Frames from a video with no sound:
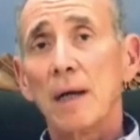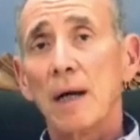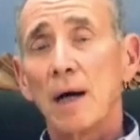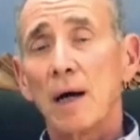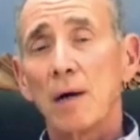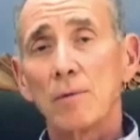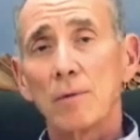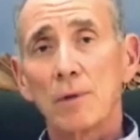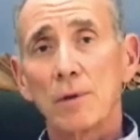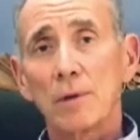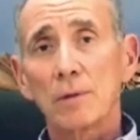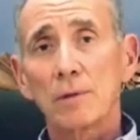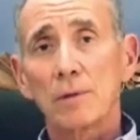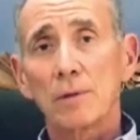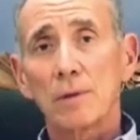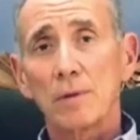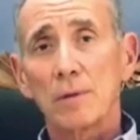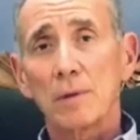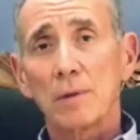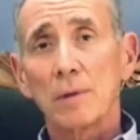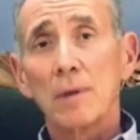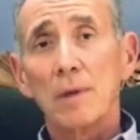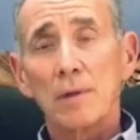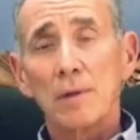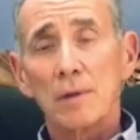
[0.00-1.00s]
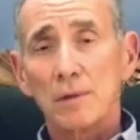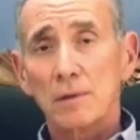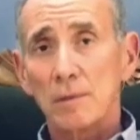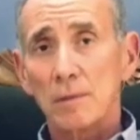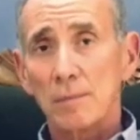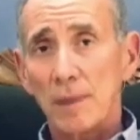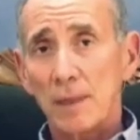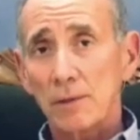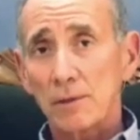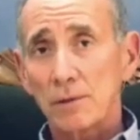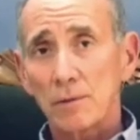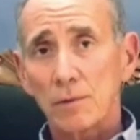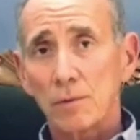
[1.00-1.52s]
our work during the
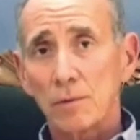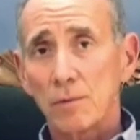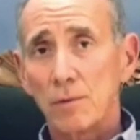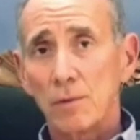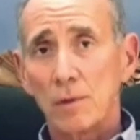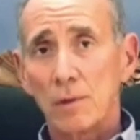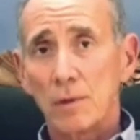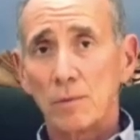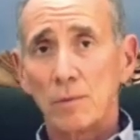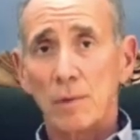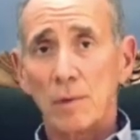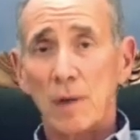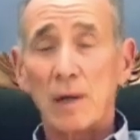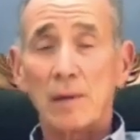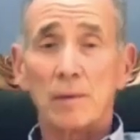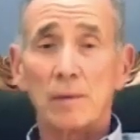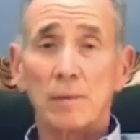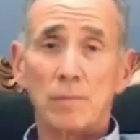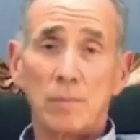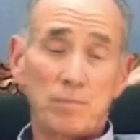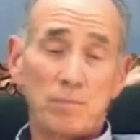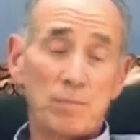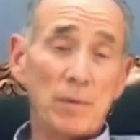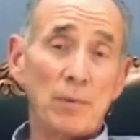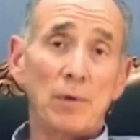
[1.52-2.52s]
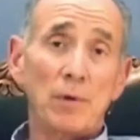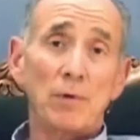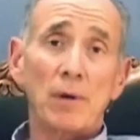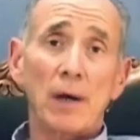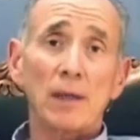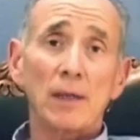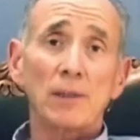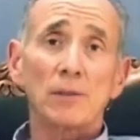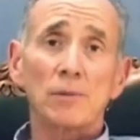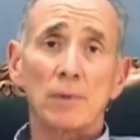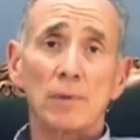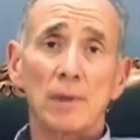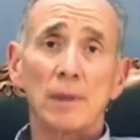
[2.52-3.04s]
semester, or when we
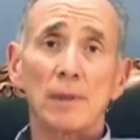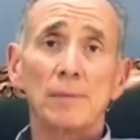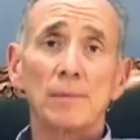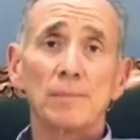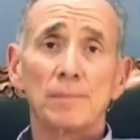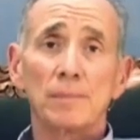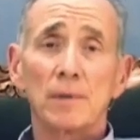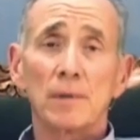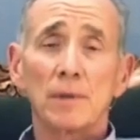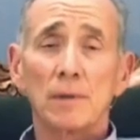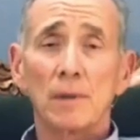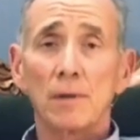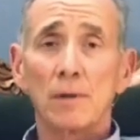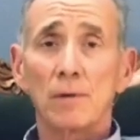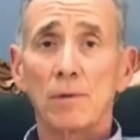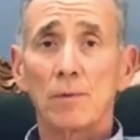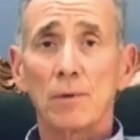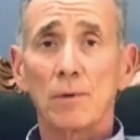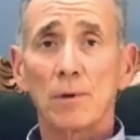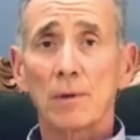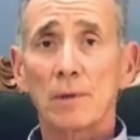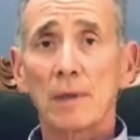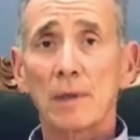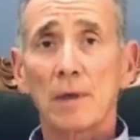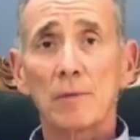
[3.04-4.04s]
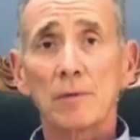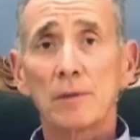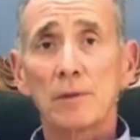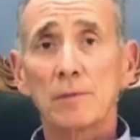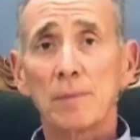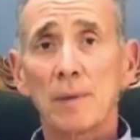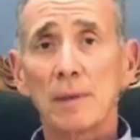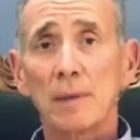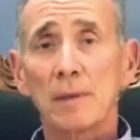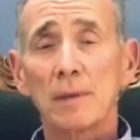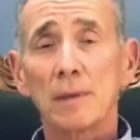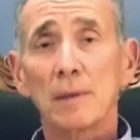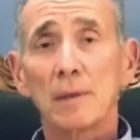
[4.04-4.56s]
graduate. The work that we
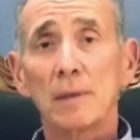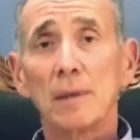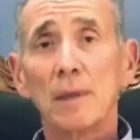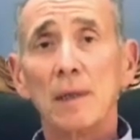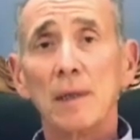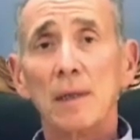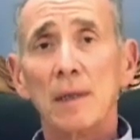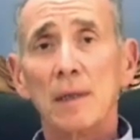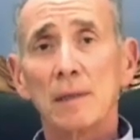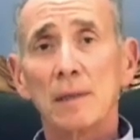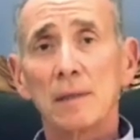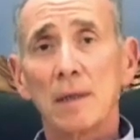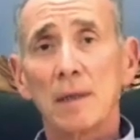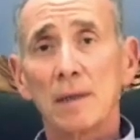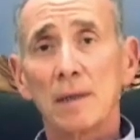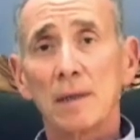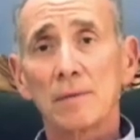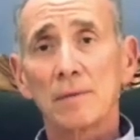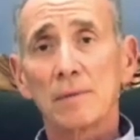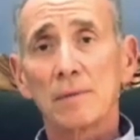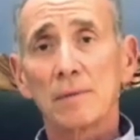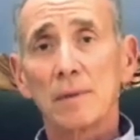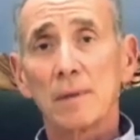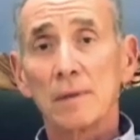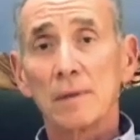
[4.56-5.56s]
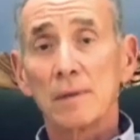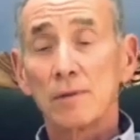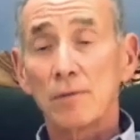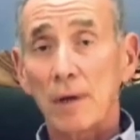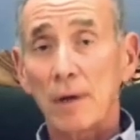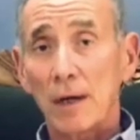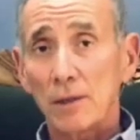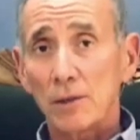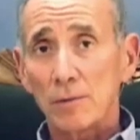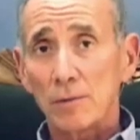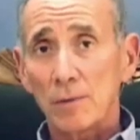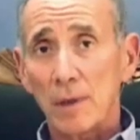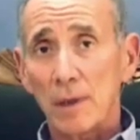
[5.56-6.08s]
spent in kind of
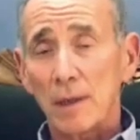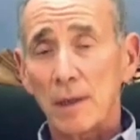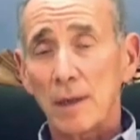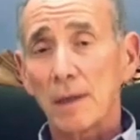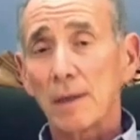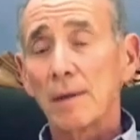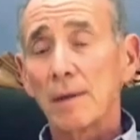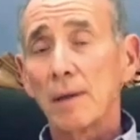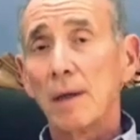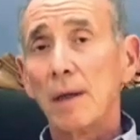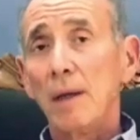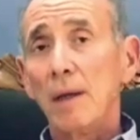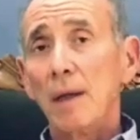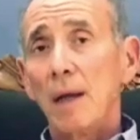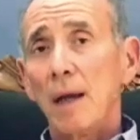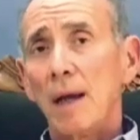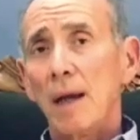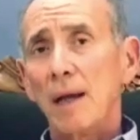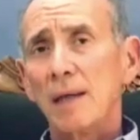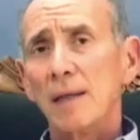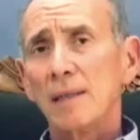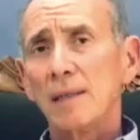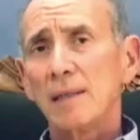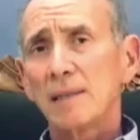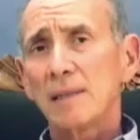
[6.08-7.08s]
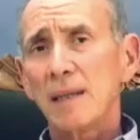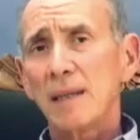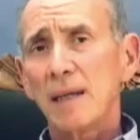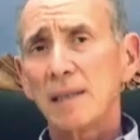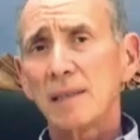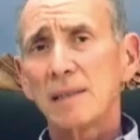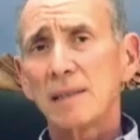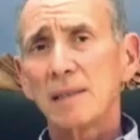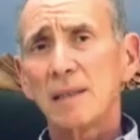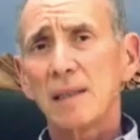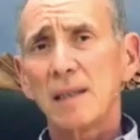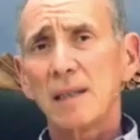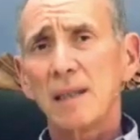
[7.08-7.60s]
graduating. And in a
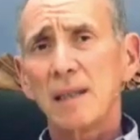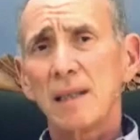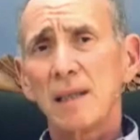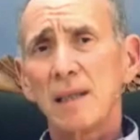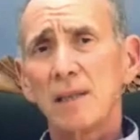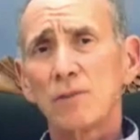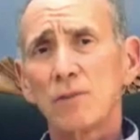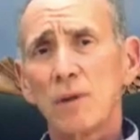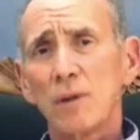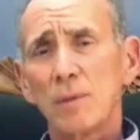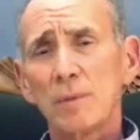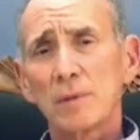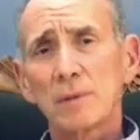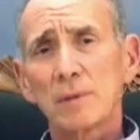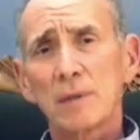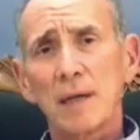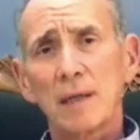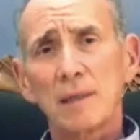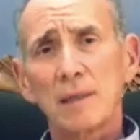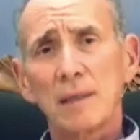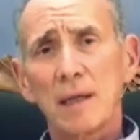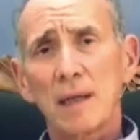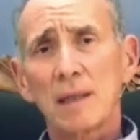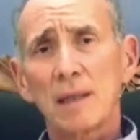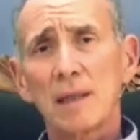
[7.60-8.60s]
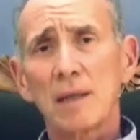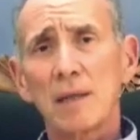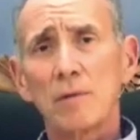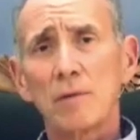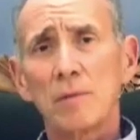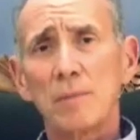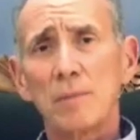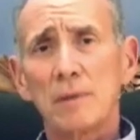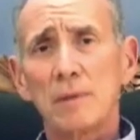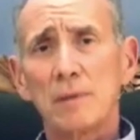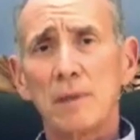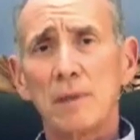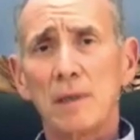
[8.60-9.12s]
sense, it's almost like death then would
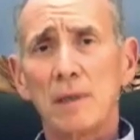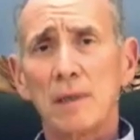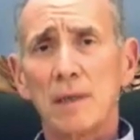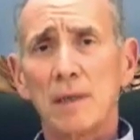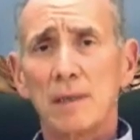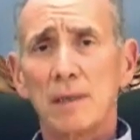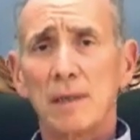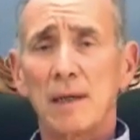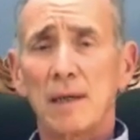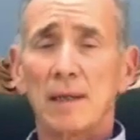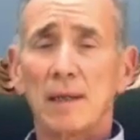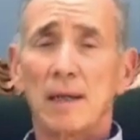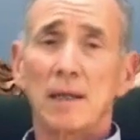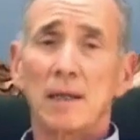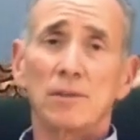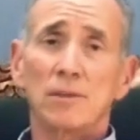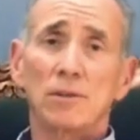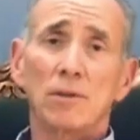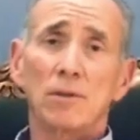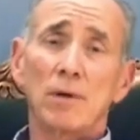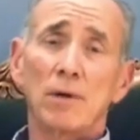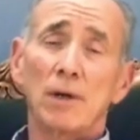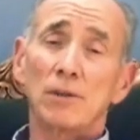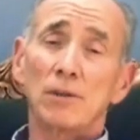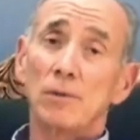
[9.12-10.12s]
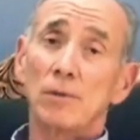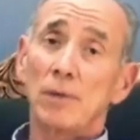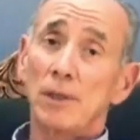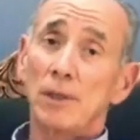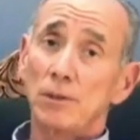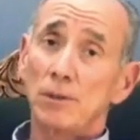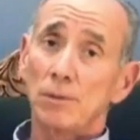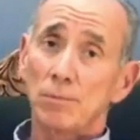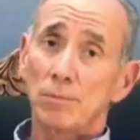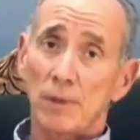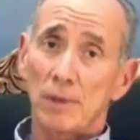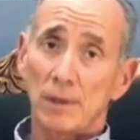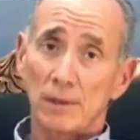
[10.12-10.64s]
be seen like as a
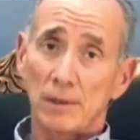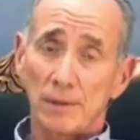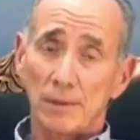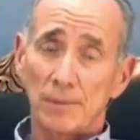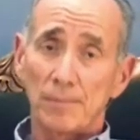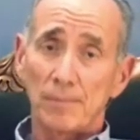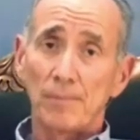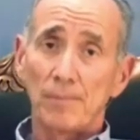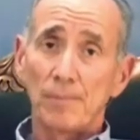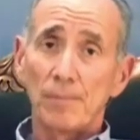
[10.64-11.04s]
graduation present.